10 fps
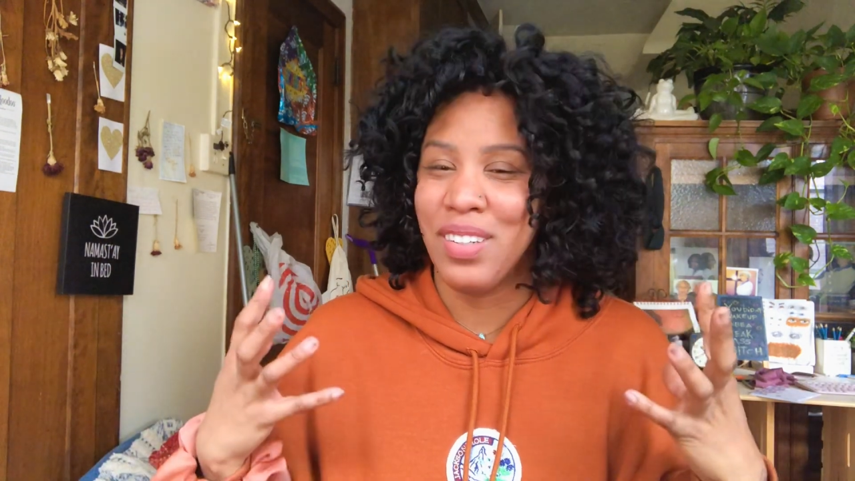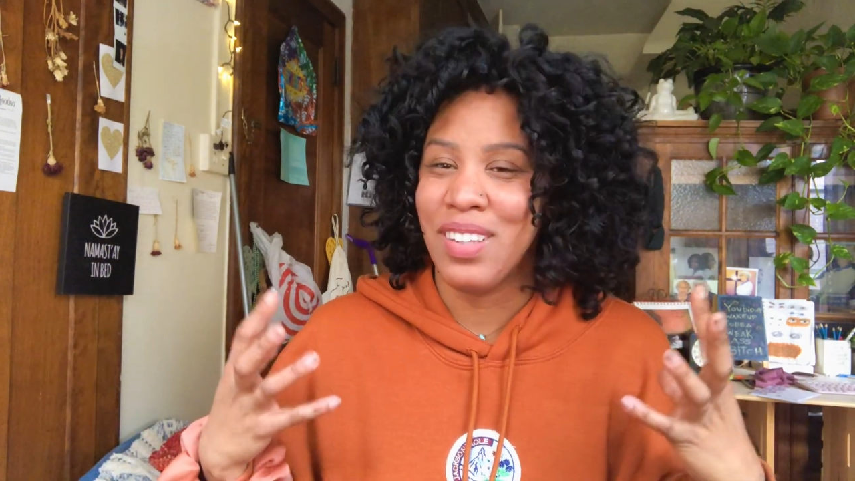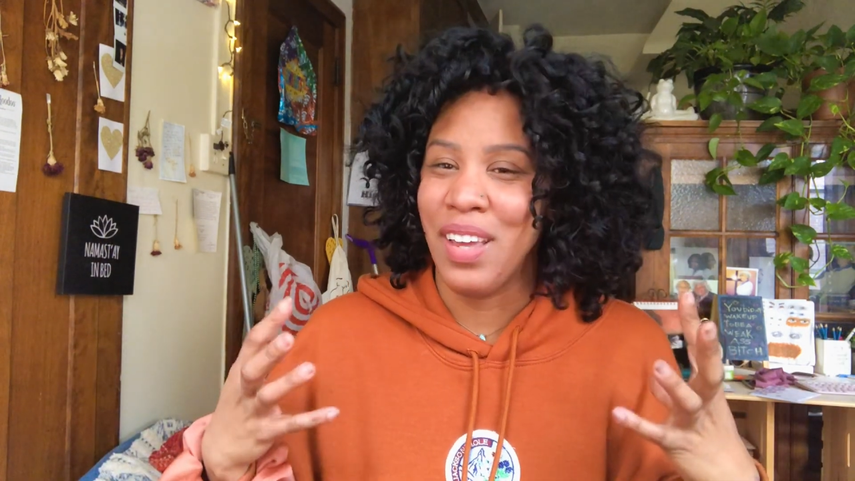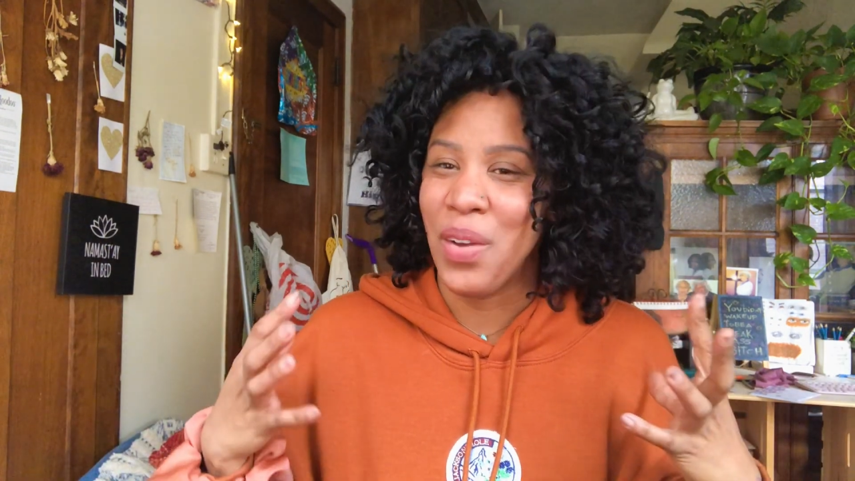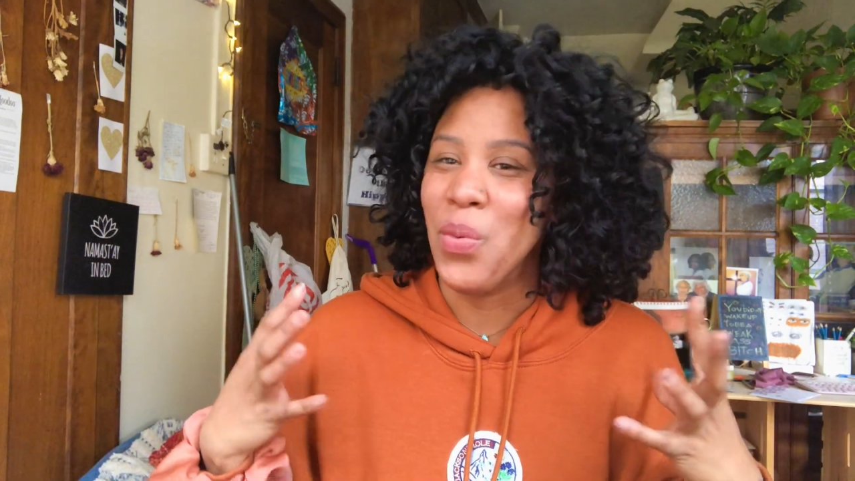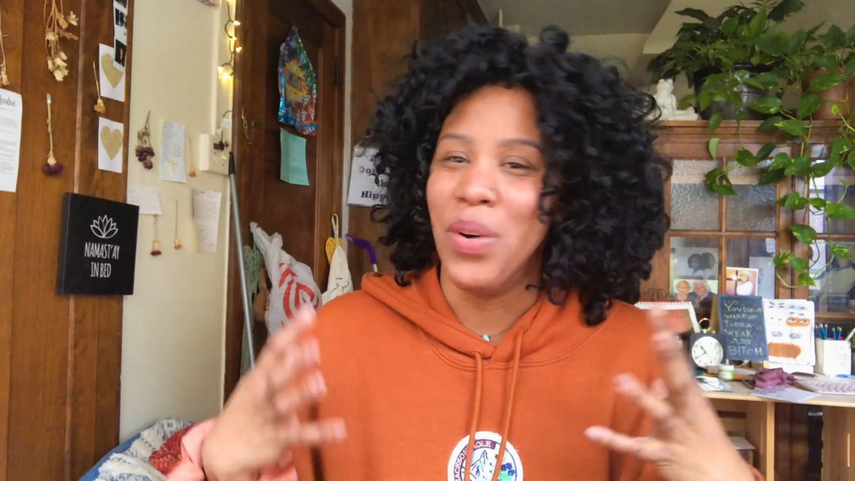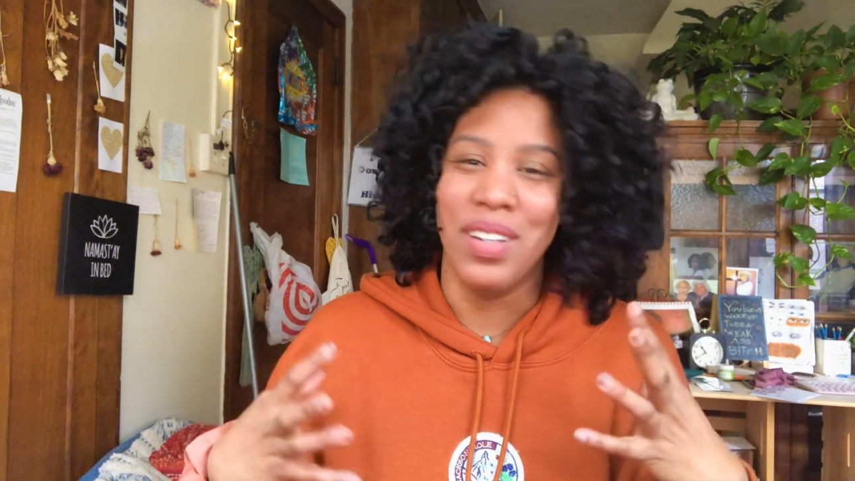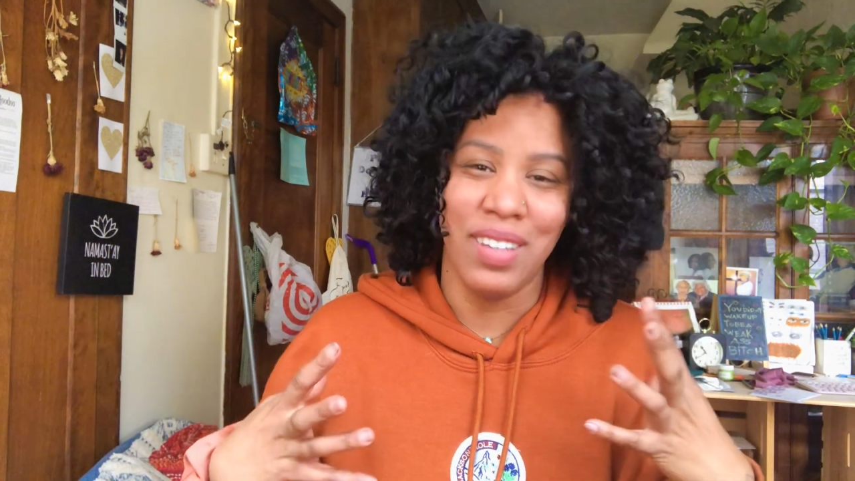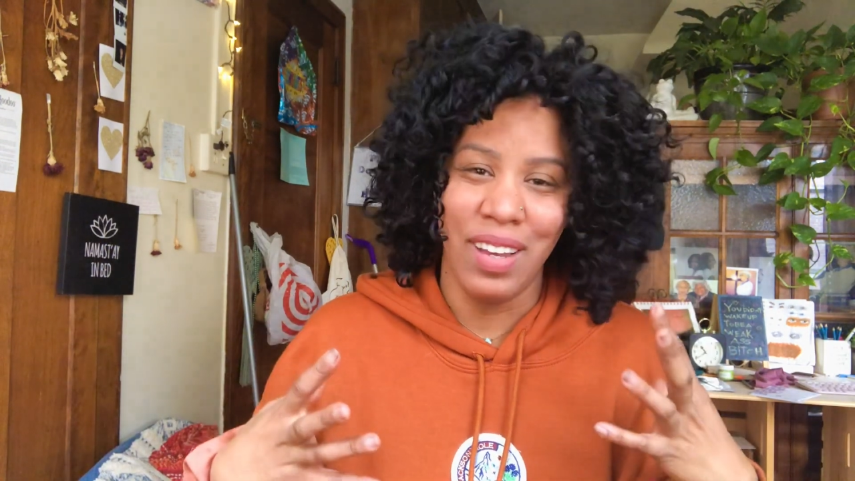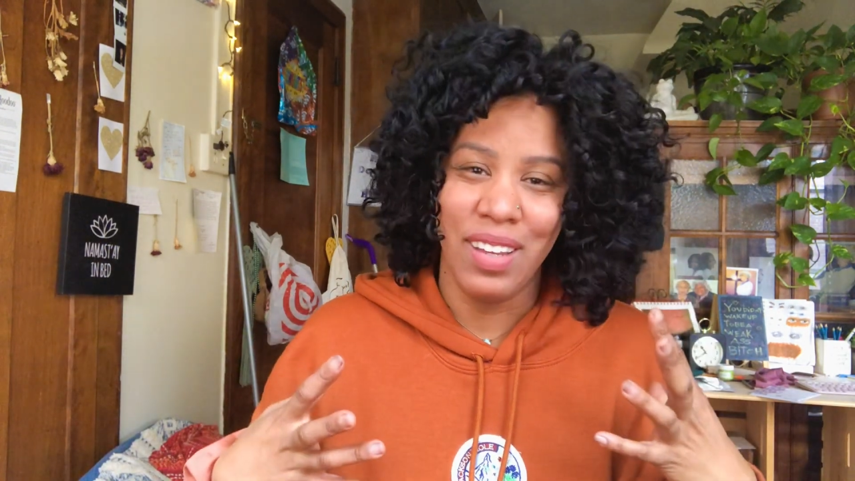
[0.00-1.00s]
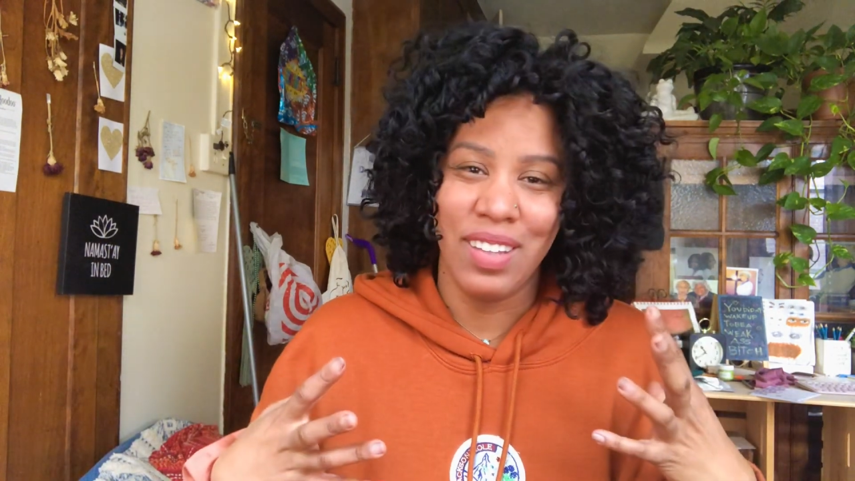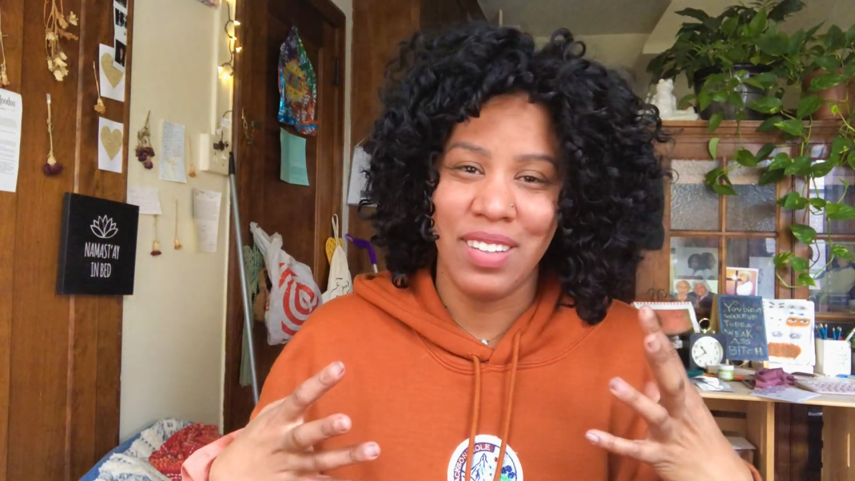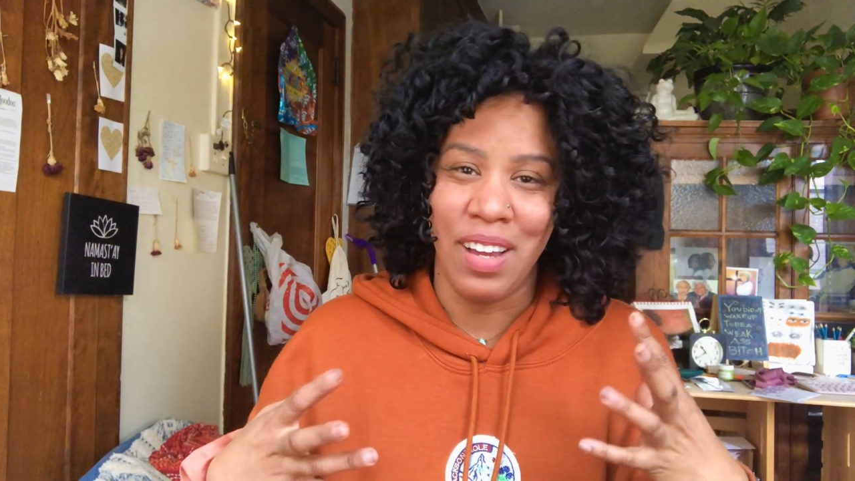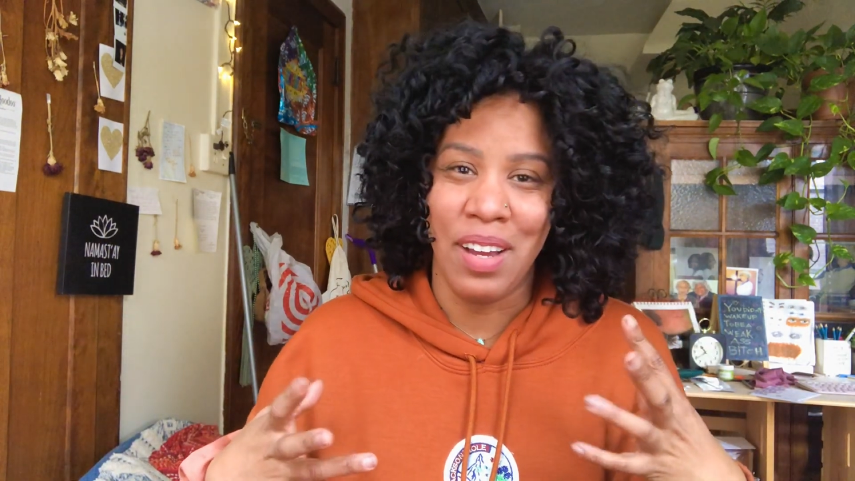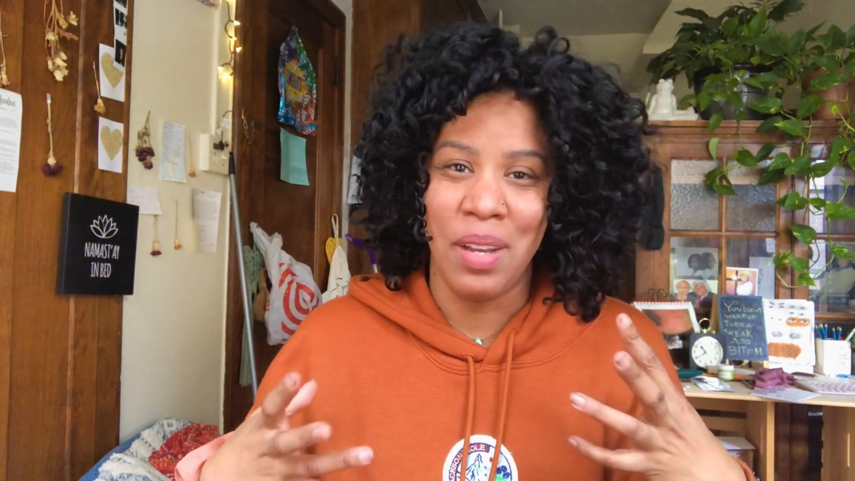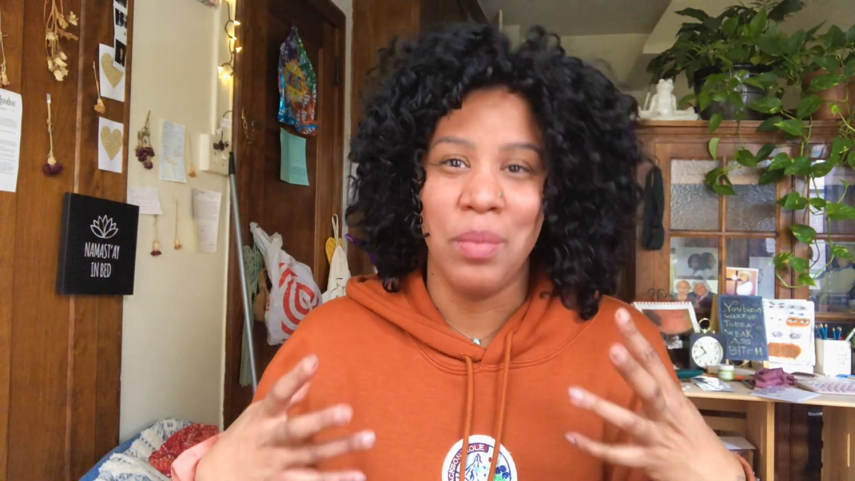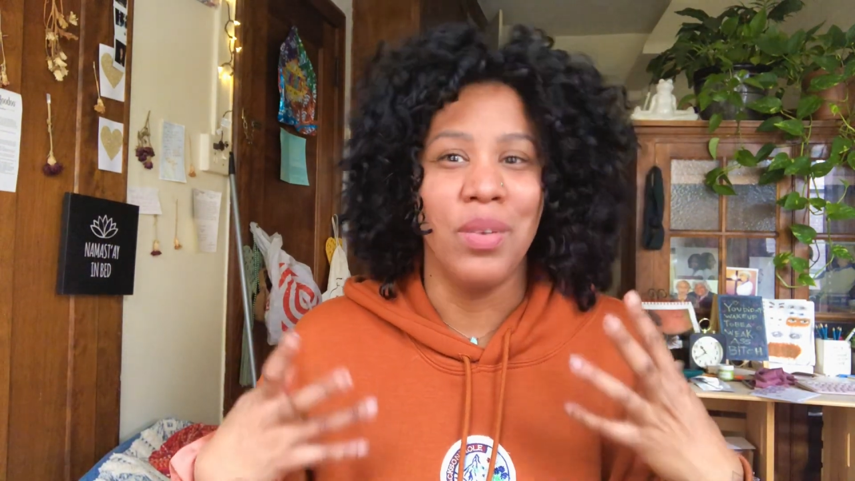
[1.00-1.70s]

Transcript: take one day at a time,